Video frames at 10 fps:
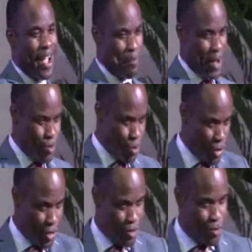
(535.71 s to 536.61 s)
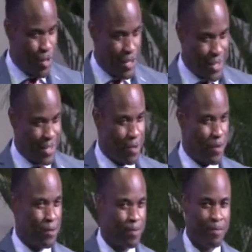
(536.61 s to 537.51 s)
Am I talking to you? Listen to me.
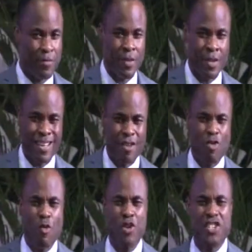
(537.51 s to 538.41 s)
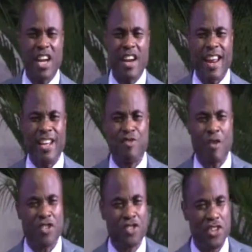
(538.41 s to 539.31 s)
Don't know which Canaanite you
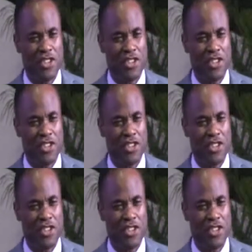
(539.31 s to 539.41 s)
are seeing.